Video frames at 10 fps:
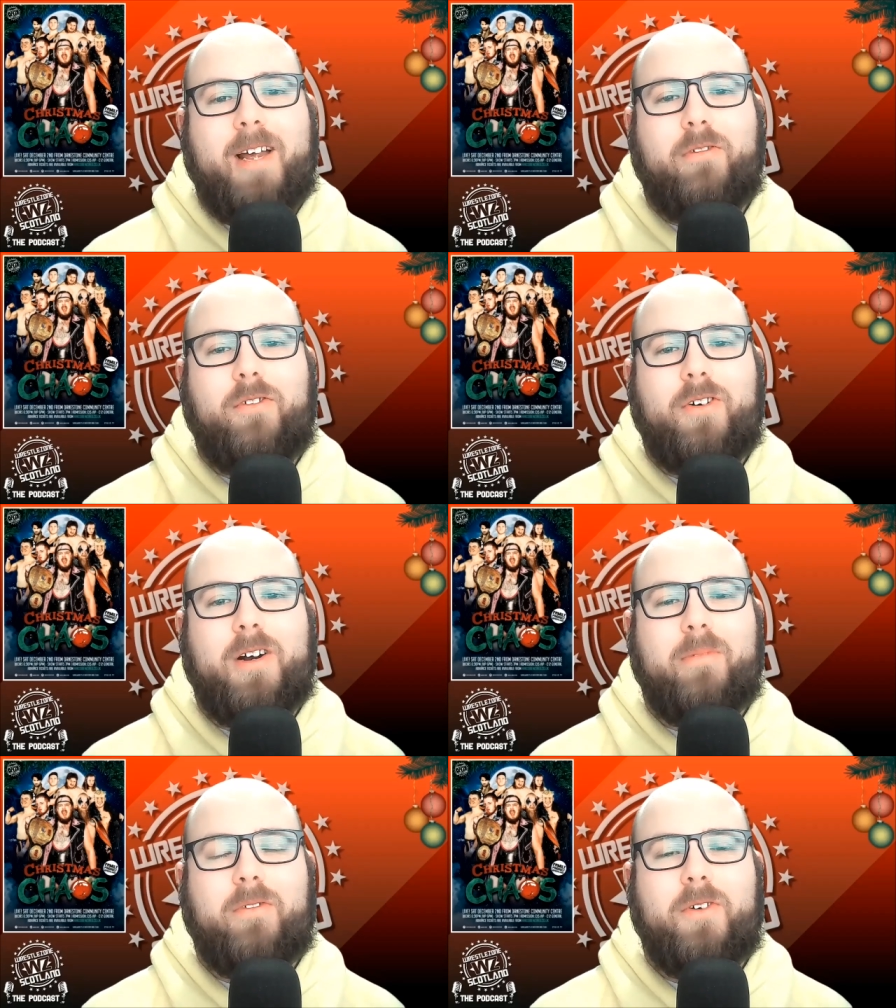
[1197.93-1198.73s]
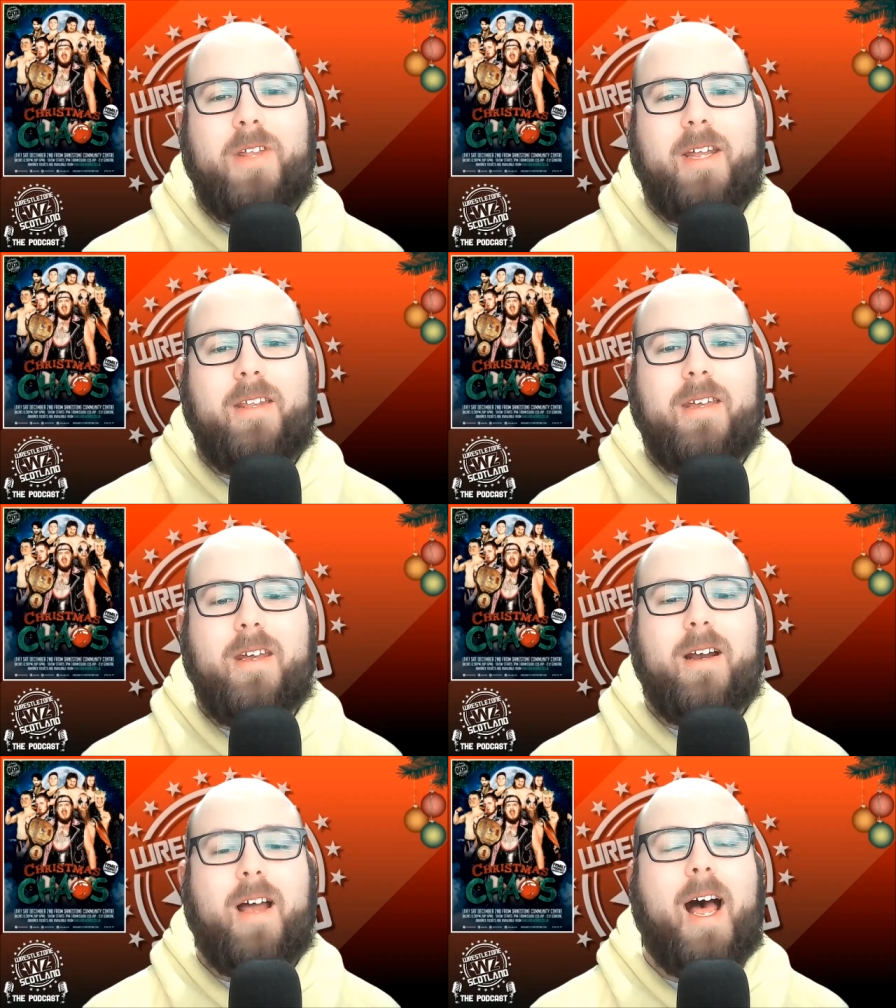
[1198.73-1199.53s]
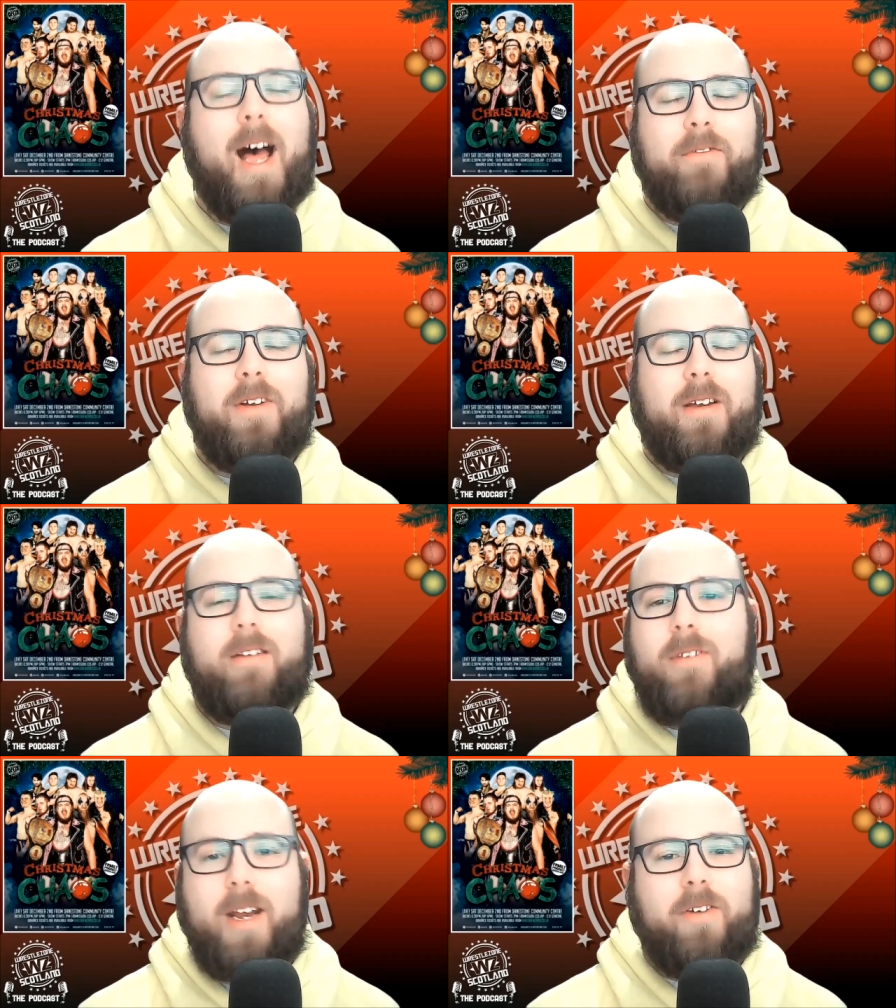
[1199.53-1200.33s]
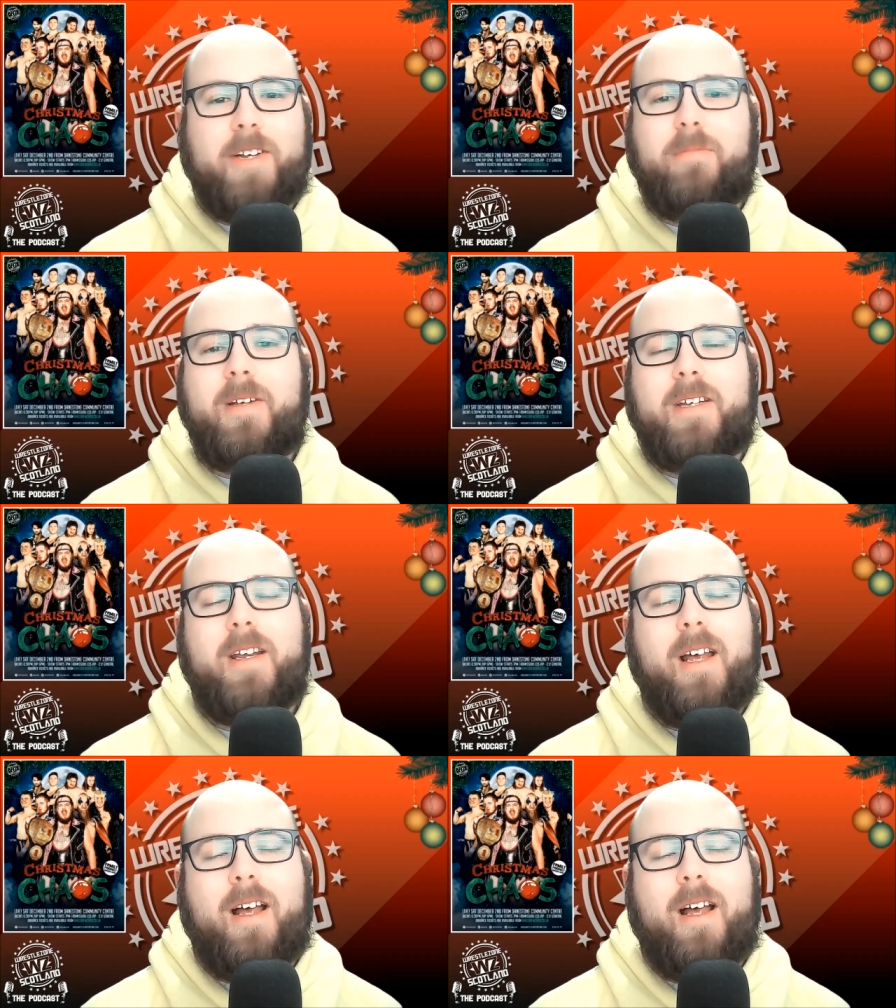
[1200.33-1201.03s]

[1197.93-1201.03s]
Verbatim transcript: uh, before before the end of the year, have a great Christmas,